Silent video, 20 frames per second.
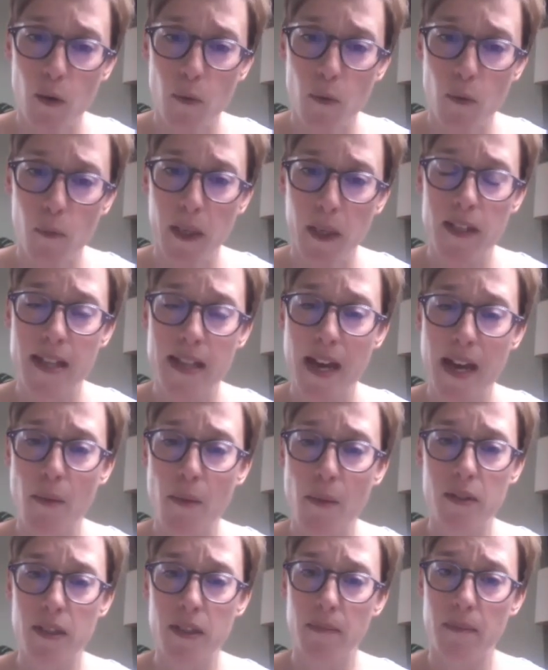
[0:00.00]
because they
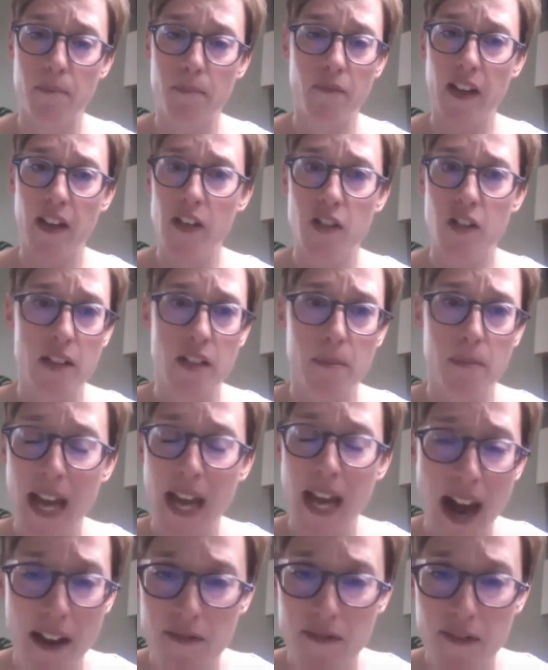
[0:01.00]
want to feature some
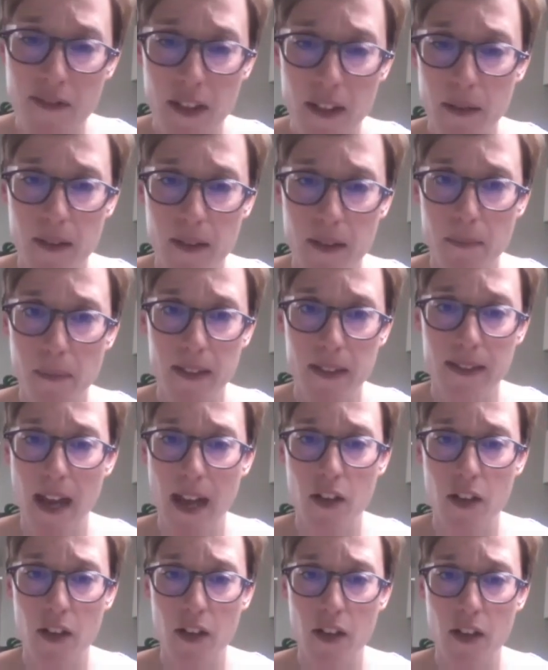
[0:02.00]
cat food in my
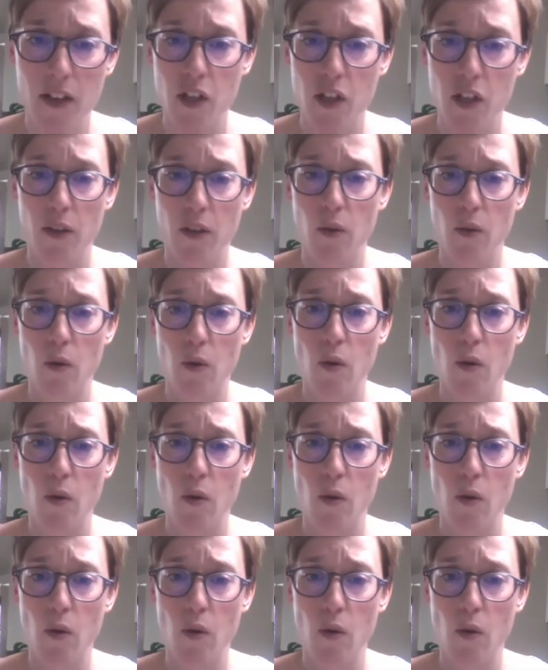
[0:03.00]
section,